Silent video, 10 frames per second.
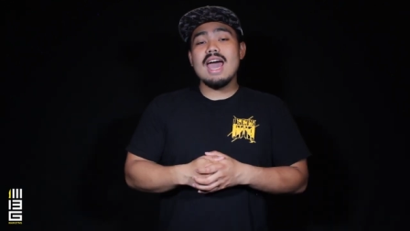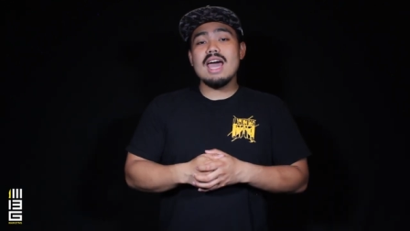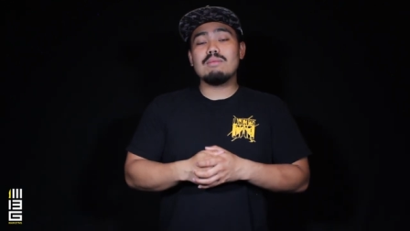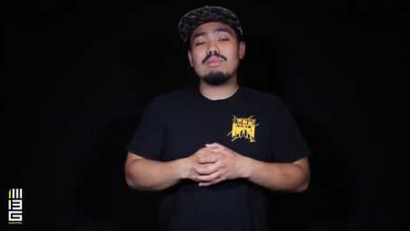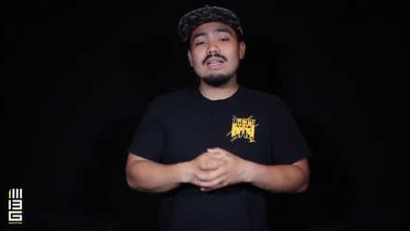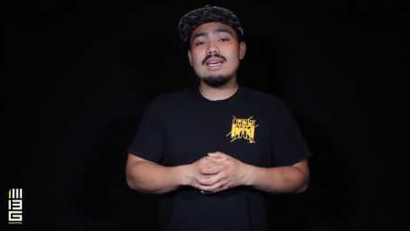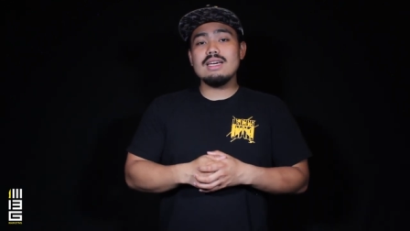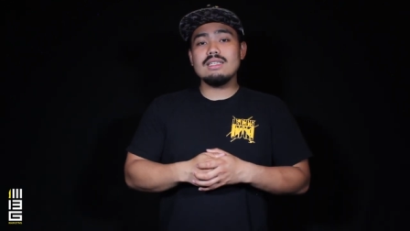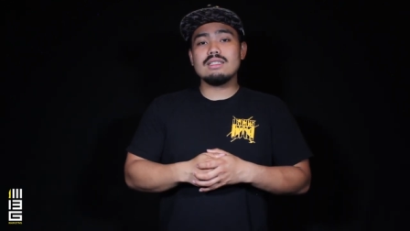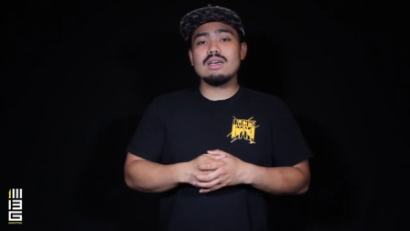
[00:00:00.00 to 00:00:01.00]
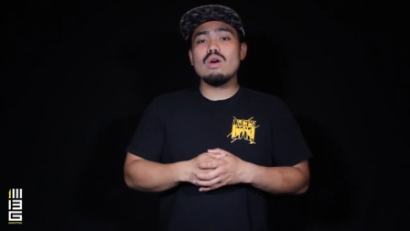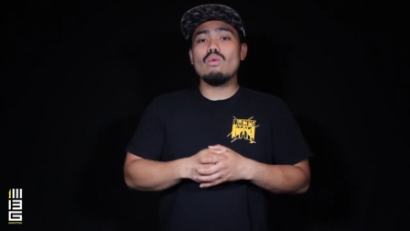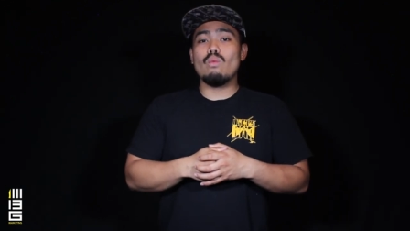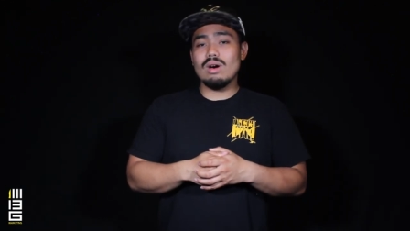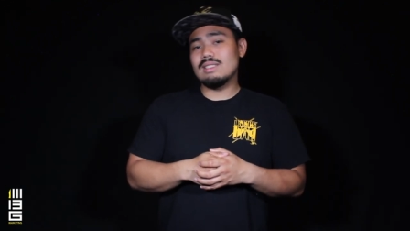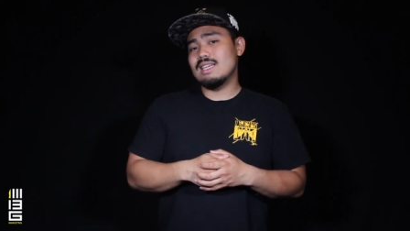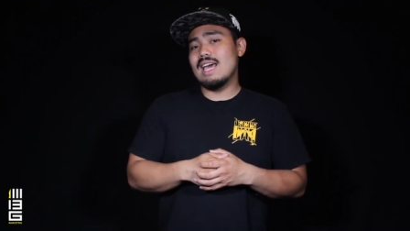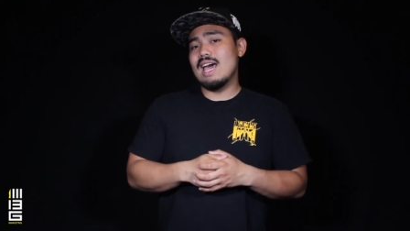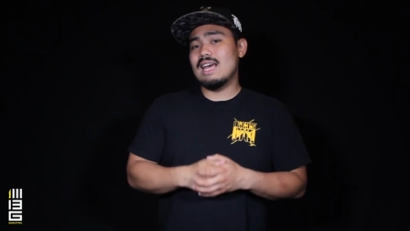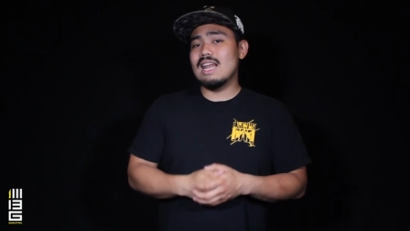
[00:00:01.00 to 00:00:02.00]
And please, once
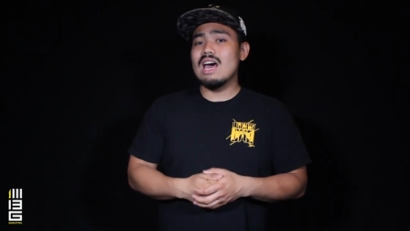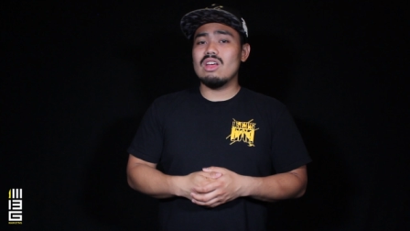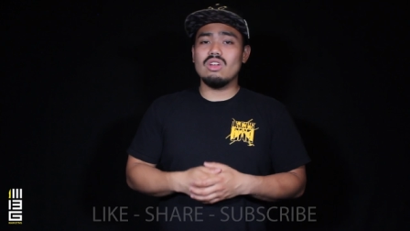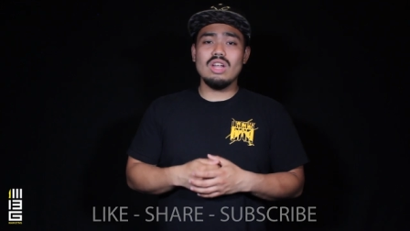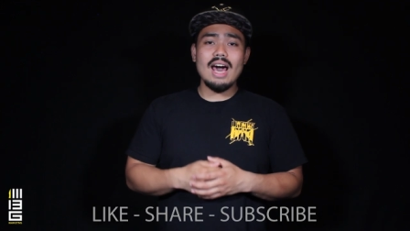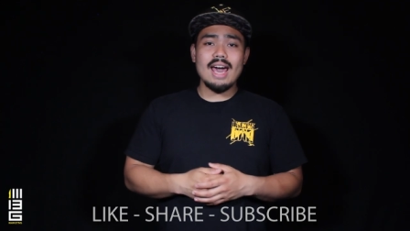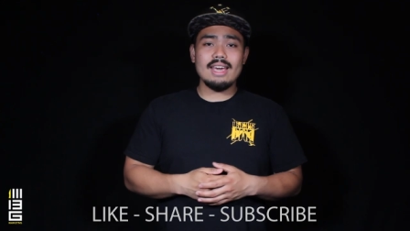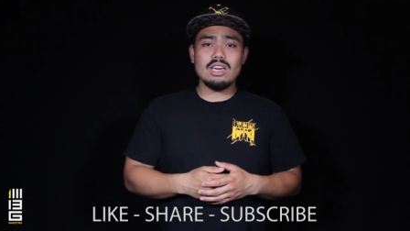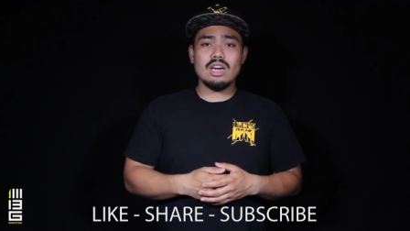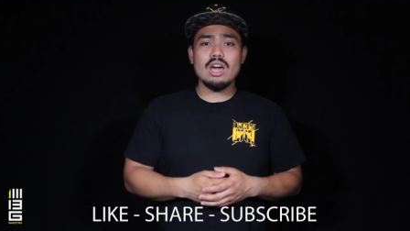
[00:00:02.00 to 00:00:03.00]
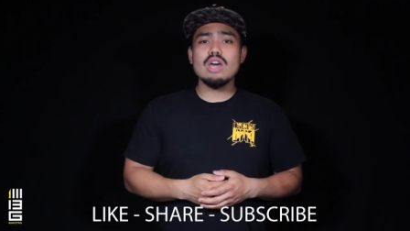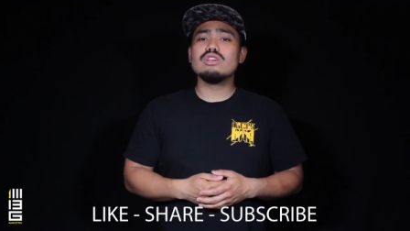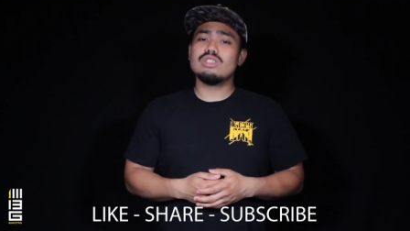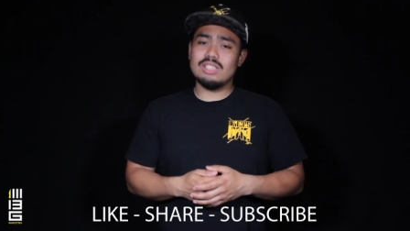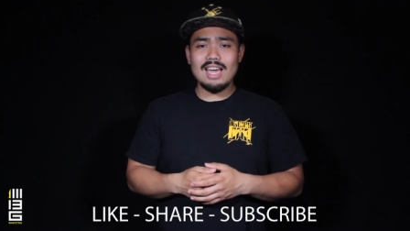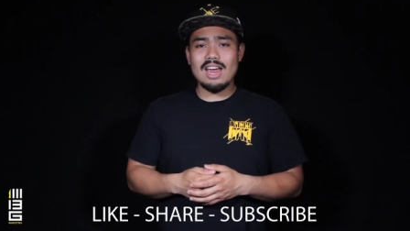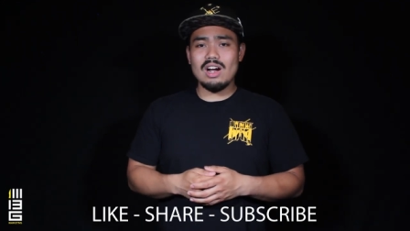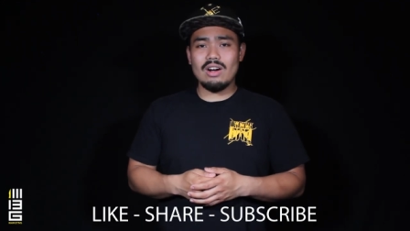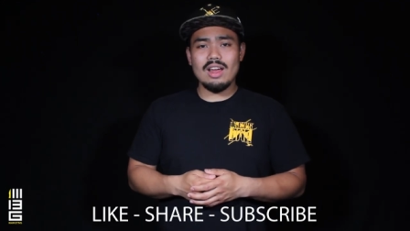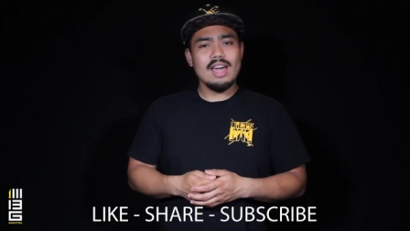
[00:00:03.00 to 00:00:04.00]
again, like,
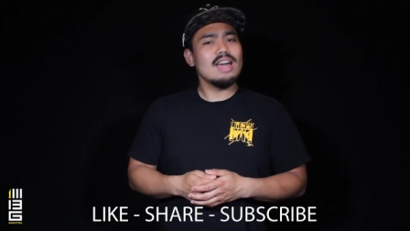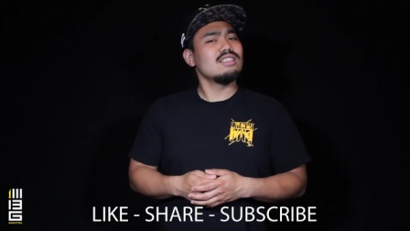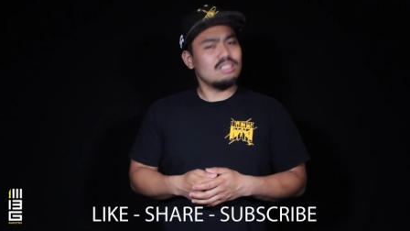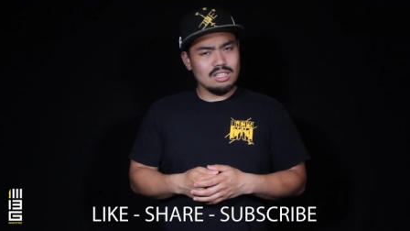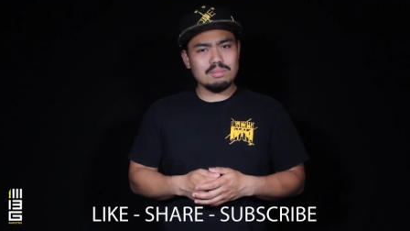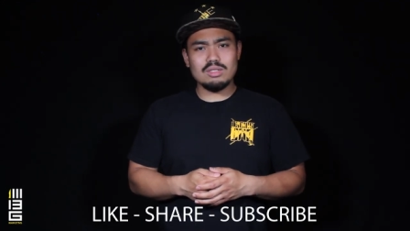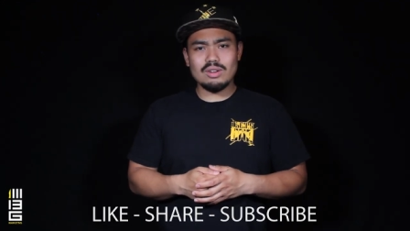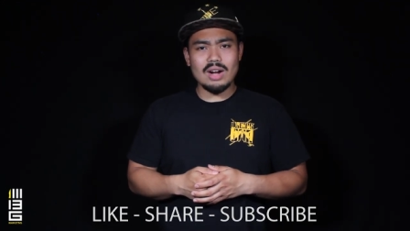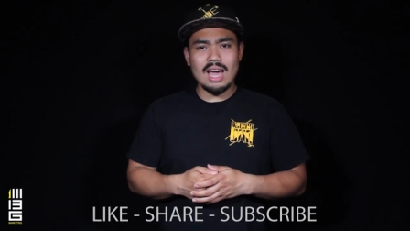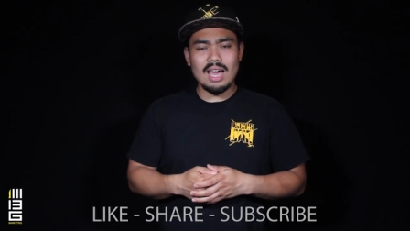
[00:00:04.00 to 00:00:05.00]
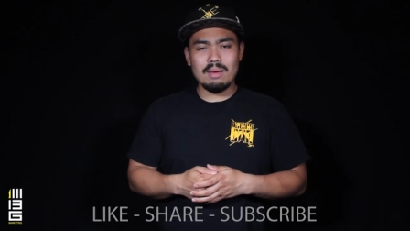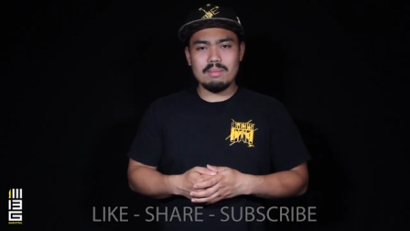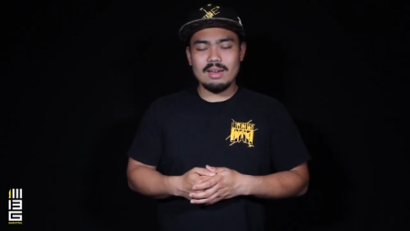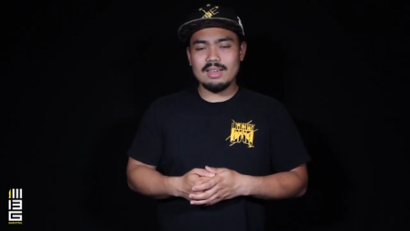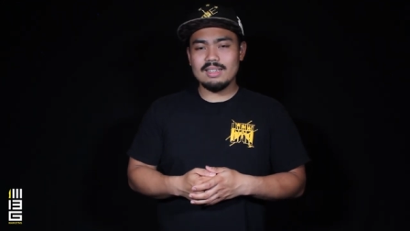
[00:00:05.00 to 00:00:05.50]
share, and subscribe.